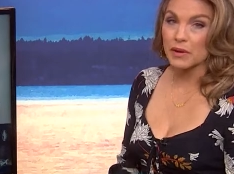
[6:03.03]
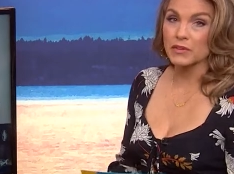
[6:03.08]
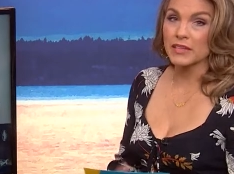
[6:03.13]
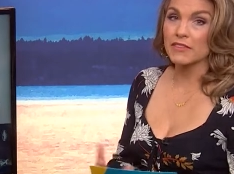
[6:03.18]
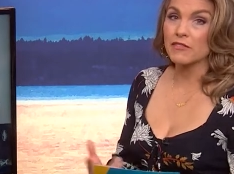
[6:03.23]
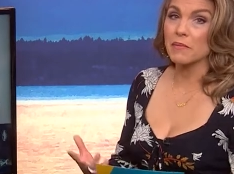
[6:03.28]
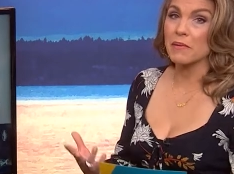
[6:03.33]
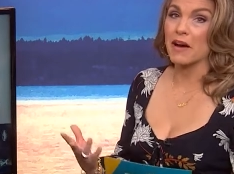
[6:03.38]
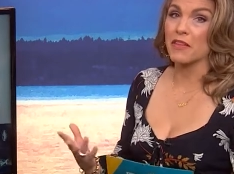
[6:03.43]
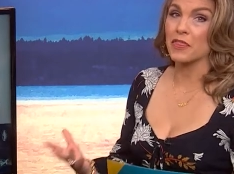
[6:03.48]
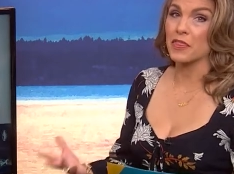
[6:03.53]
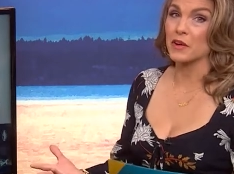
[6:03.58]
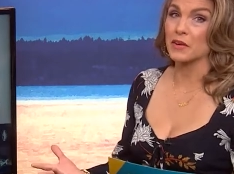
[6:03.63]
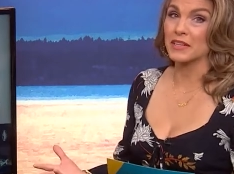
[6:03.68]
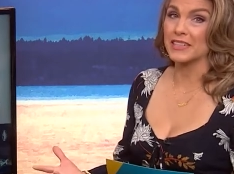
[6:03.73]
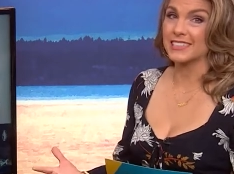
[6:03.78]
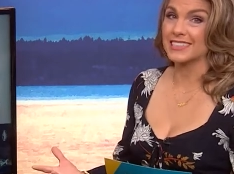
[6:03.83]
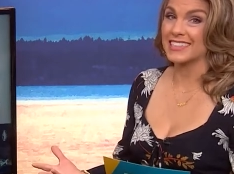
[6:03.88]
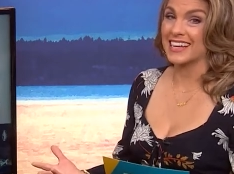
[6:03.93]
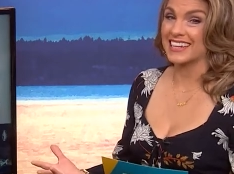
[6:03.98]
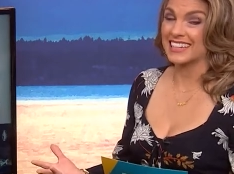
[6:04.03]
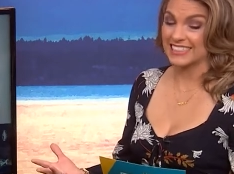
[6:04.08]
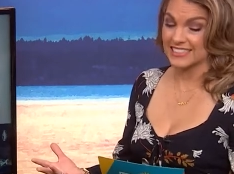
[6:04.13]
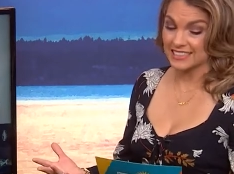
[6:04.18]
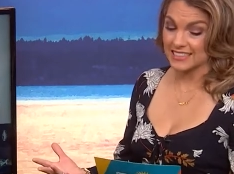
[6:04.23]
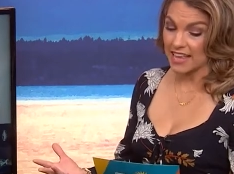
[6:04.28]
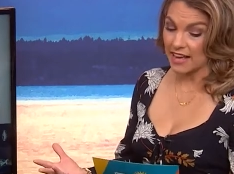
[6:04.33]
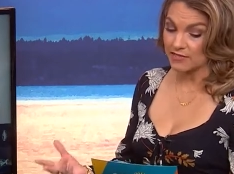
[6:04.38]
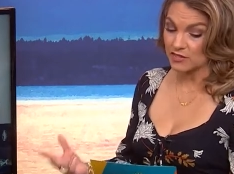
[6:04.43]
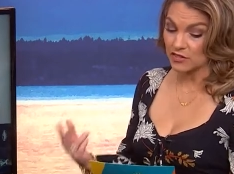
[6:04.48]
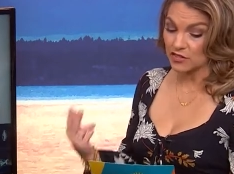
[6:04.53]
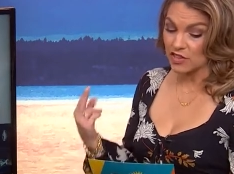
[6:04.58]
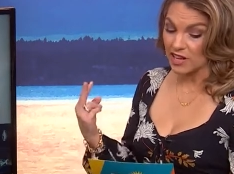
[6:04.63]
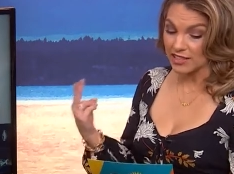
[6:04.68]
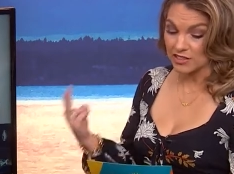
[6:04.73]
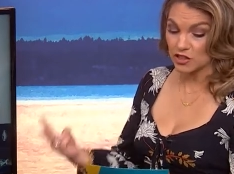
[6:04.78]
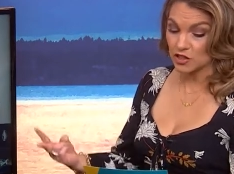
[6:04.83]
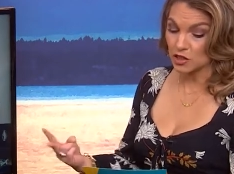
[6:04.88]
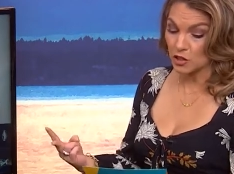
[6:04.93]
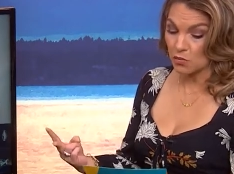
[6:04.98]
only have about 30 seconds left, and you
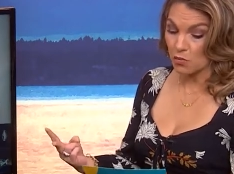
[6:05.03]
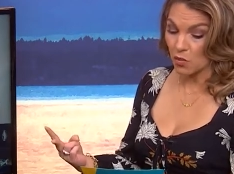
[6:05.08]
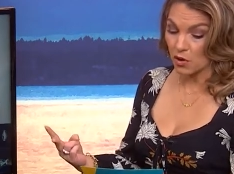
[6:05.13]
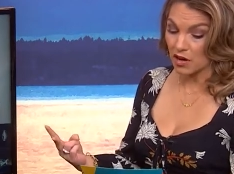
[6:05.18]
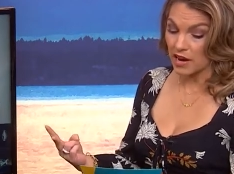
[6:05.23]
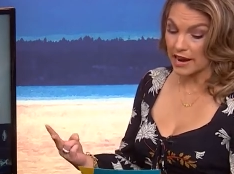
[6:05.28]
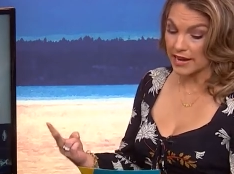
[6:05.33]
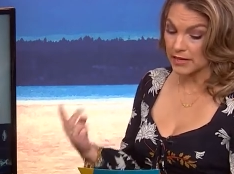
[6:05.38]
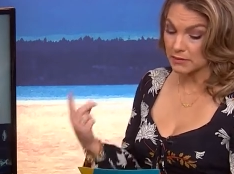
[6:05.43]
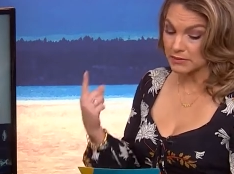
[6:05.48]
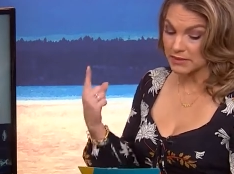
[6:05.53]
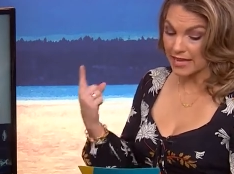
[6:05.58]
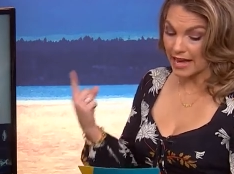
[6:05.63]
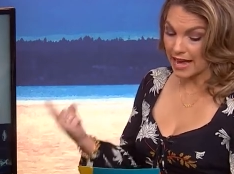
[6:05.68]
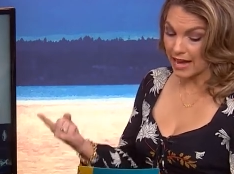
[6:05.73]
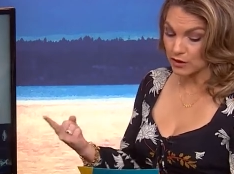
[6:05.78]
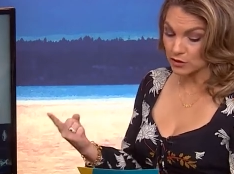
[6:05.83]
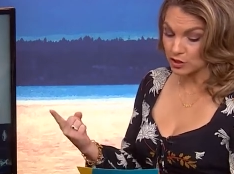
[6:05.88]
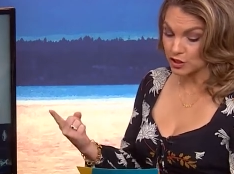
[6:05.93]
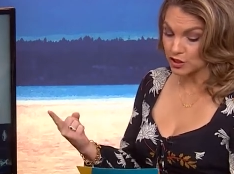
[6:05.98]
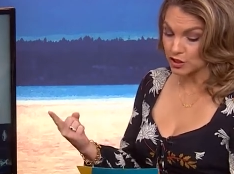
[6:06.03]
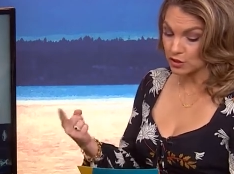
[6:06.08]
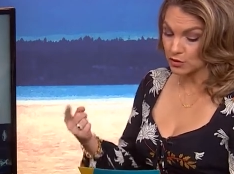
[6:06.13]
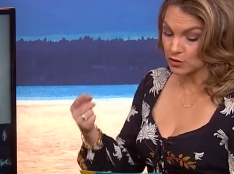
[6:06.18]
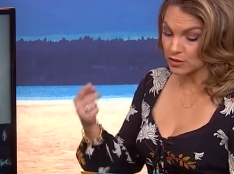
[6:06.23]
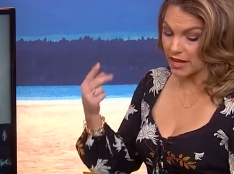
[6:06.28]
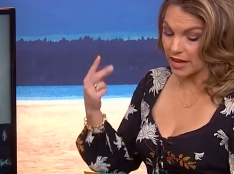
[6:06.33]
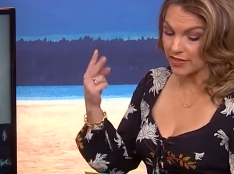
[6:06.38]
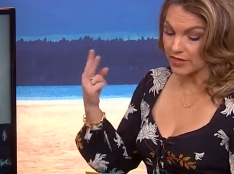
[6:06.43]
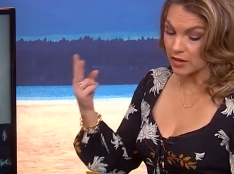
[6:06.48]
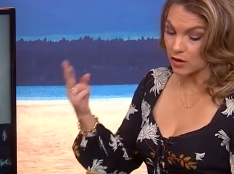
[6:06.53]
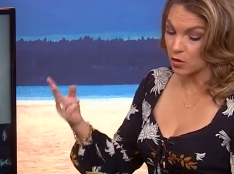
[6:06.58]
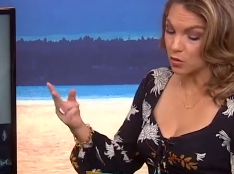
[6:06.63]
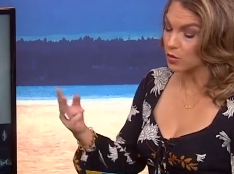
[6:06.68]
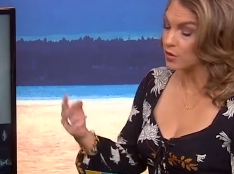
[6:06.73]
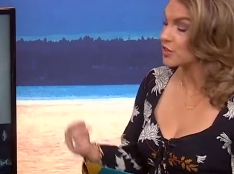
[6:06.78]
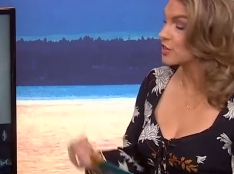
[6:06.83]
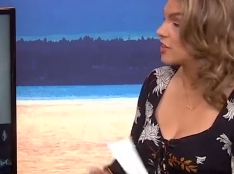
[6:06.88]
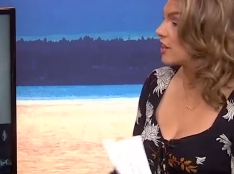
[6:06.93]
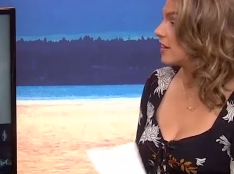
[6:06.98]
got two more items: the house shoes and the
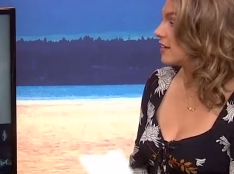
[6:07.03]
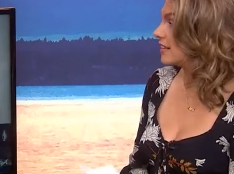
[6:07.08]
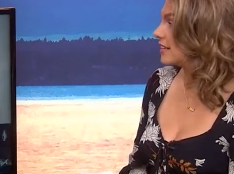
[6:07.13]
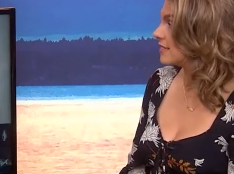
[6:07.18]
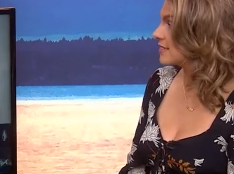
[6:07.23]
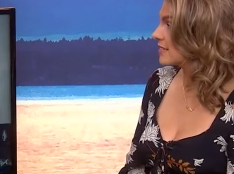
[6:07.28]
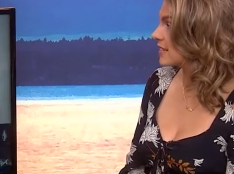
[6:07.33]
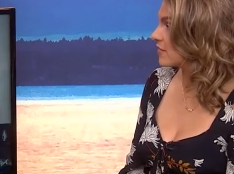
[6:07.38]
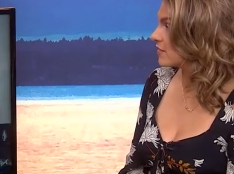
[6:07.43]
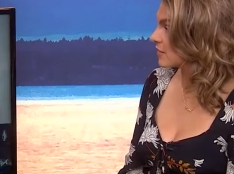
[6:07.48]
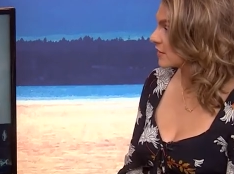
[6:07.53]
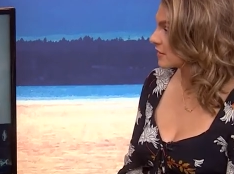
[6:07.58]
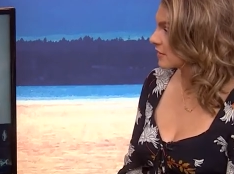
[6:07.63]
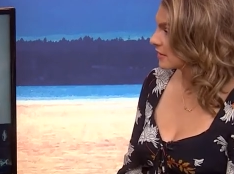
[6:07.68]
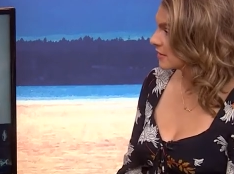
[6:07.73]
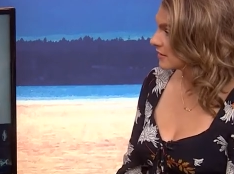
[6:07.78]
cool stocking stuffer.